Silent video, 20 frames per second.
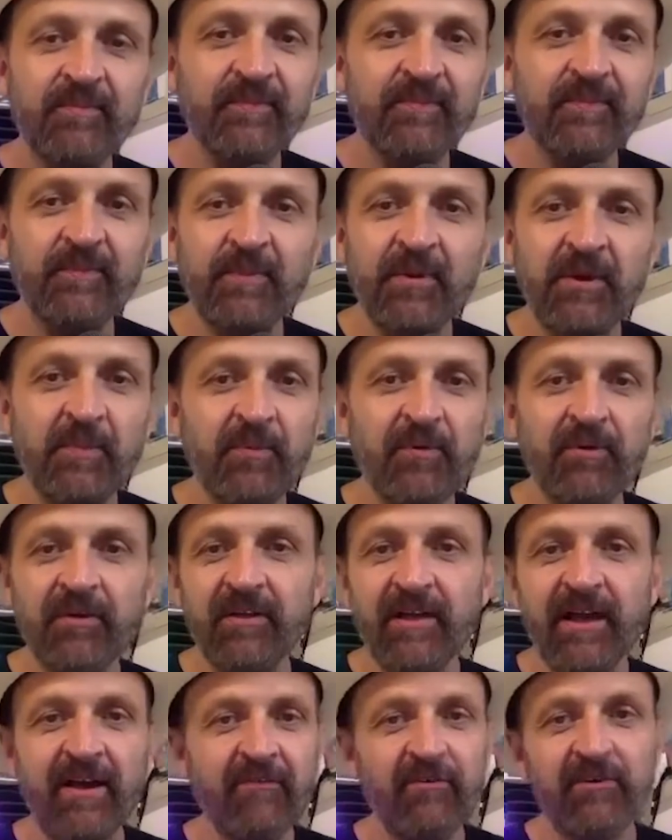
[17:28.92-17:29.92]

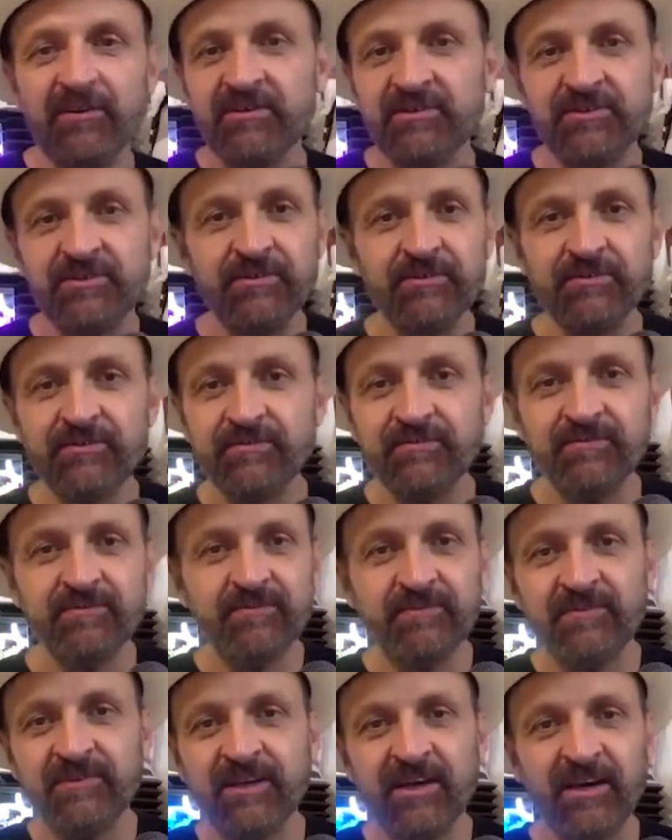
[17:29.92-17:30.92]
people ever to
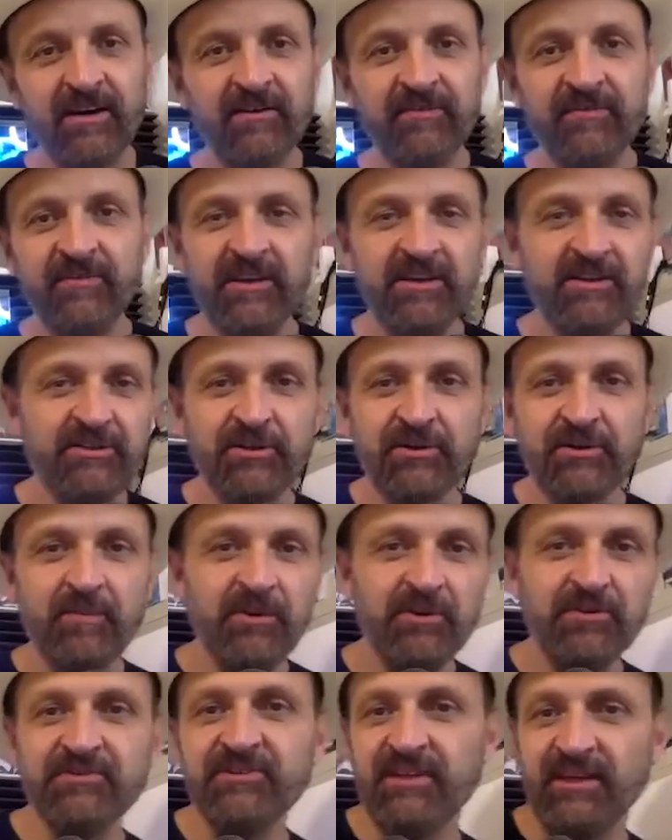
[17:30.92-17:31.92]
kind of enter
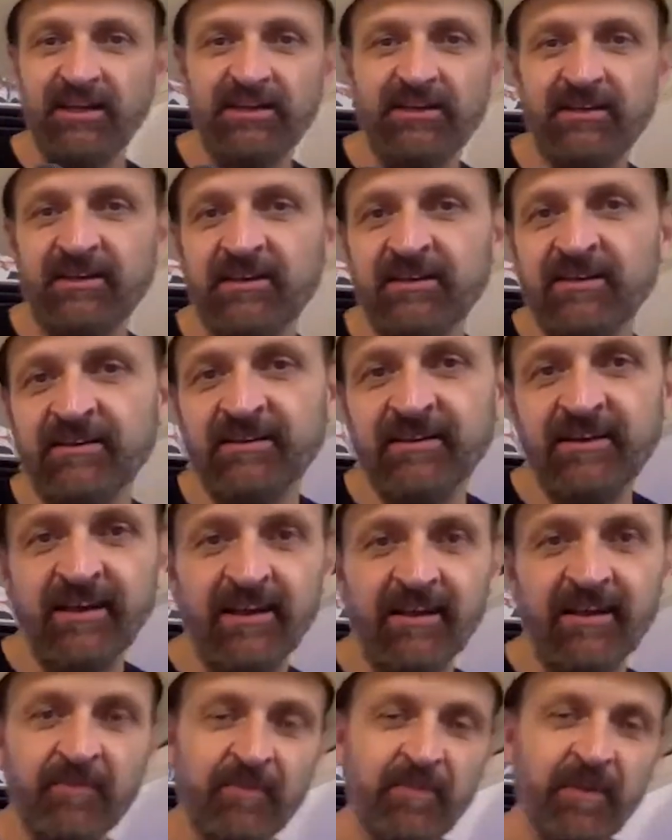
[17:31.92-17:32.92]
music
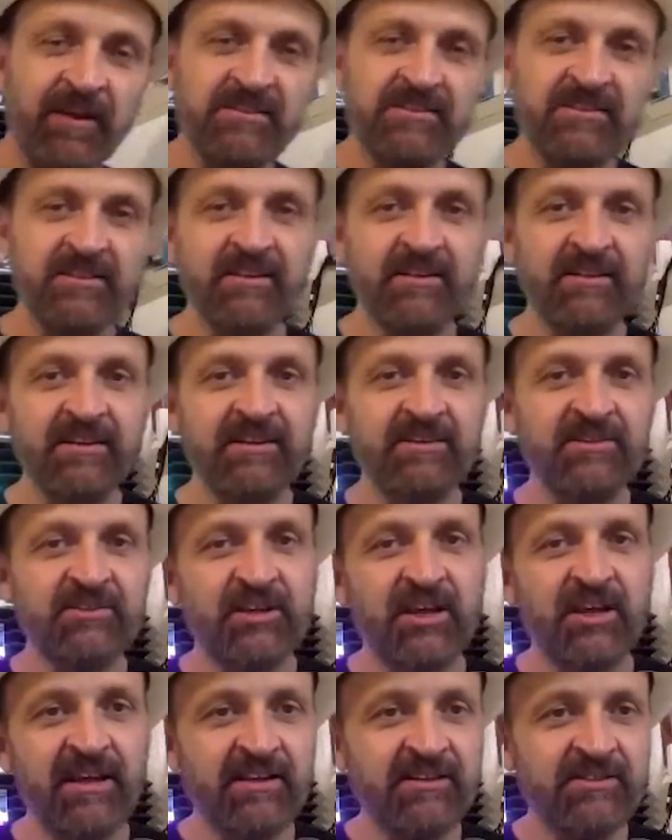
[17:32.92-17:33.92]
and basically
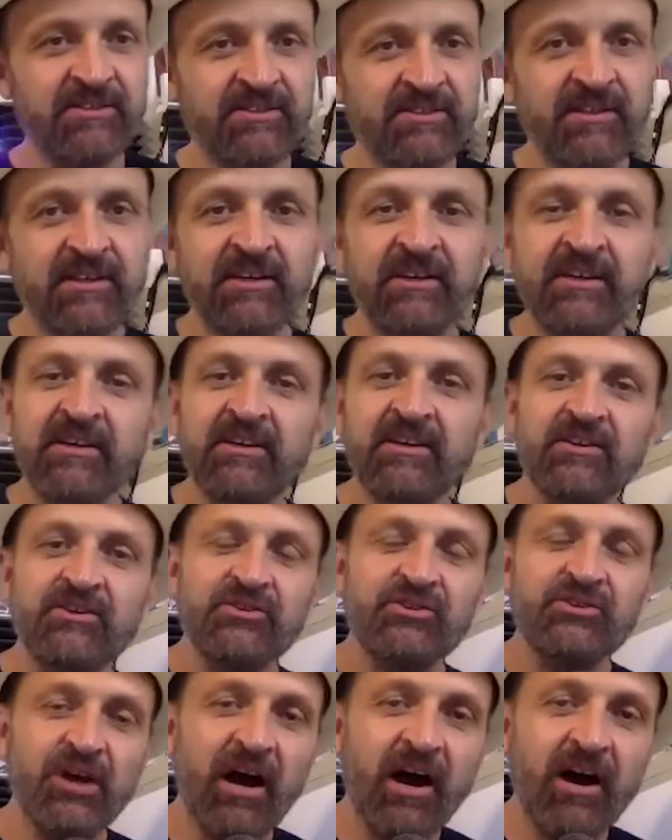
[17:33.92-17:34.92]
changed
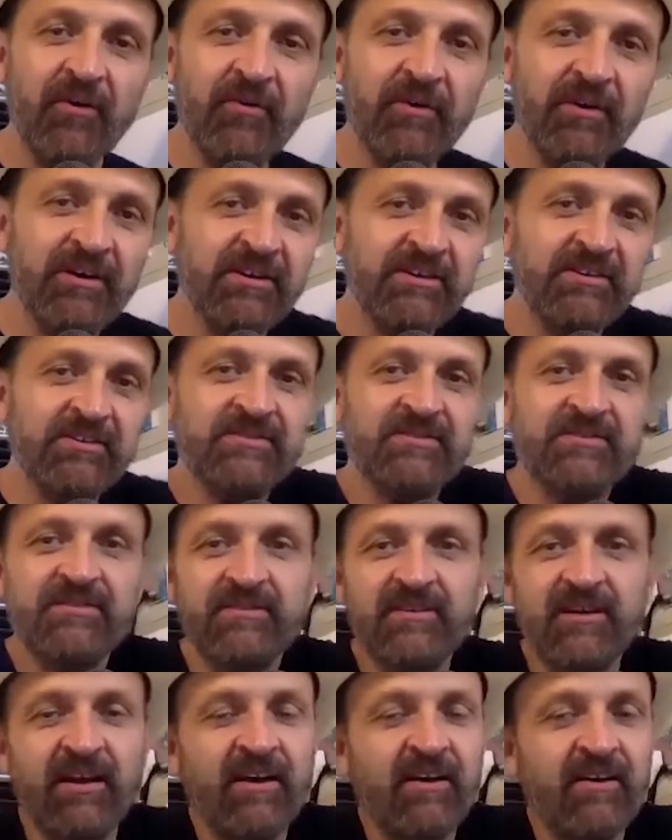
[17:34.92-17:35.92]

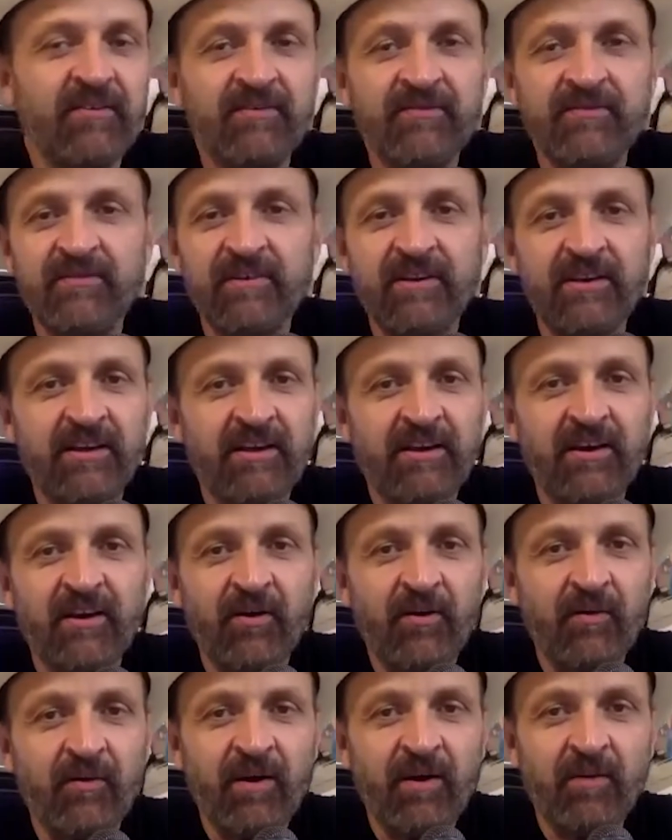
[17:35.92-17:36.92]
genres of, you
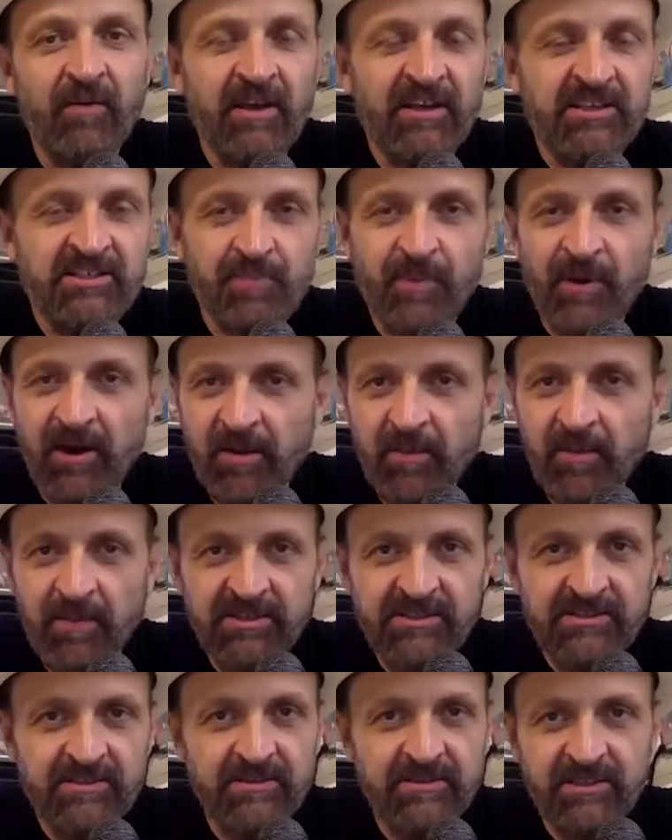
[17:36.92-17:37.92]
know,
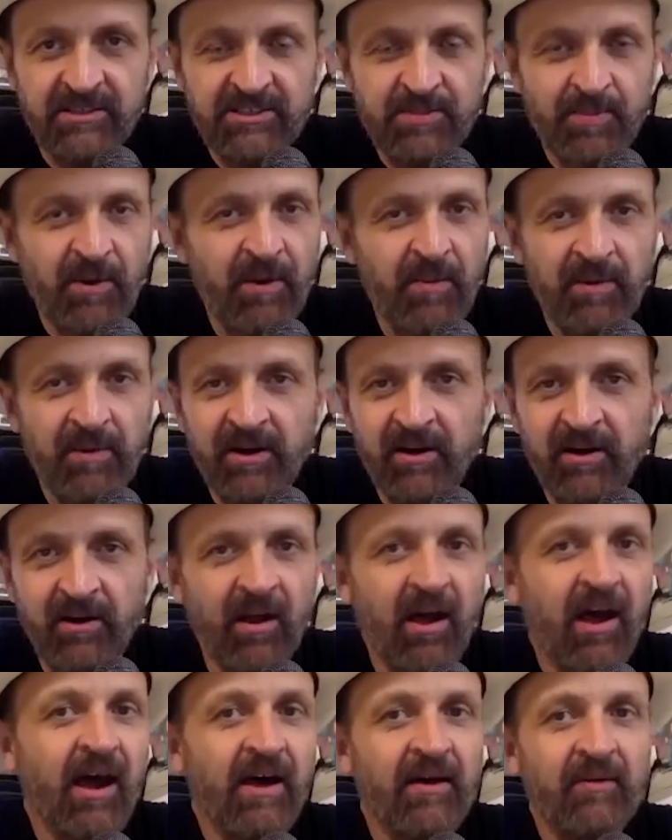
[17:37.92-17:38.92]
experimented a
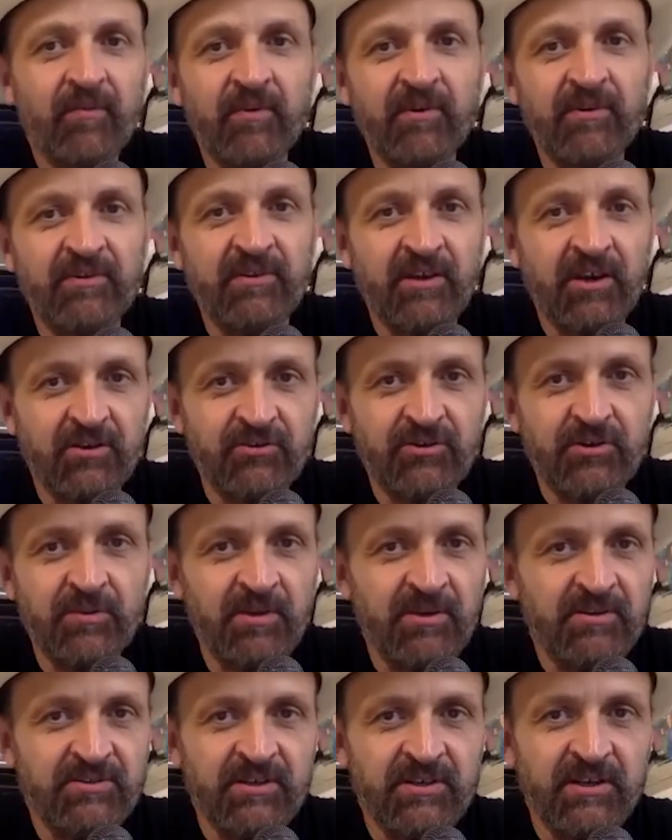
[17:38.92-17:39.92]
lot with country
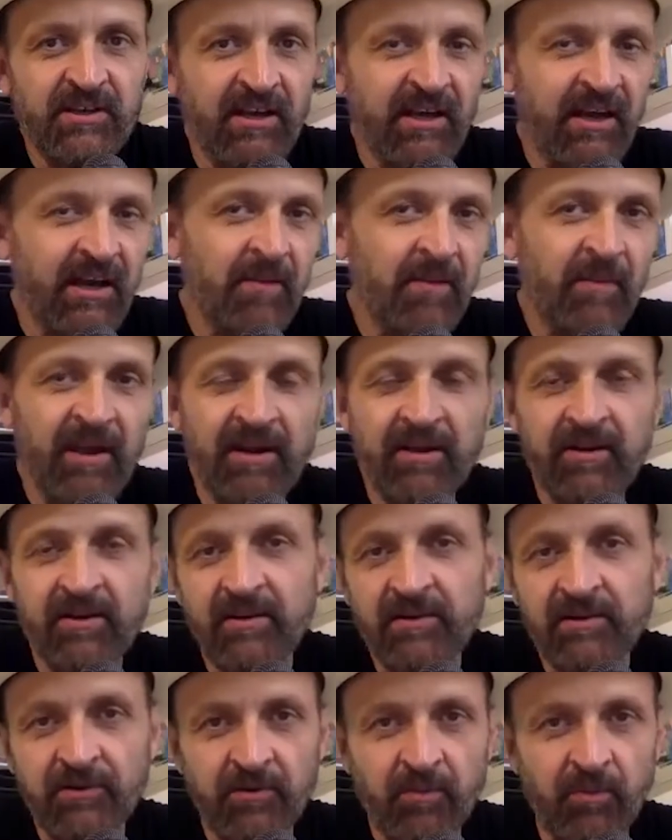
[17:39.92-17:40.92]
music and kind of made it
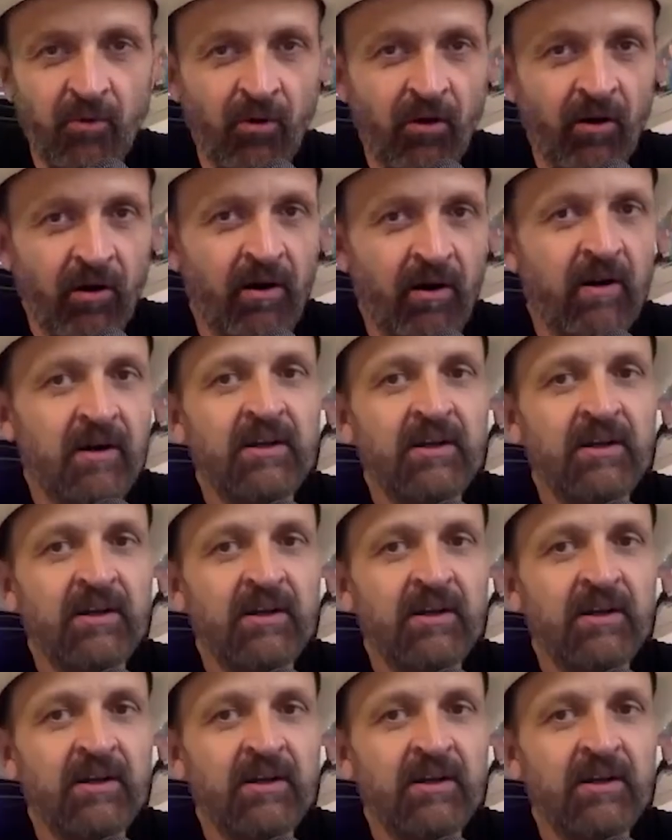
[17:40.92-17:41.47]
a little more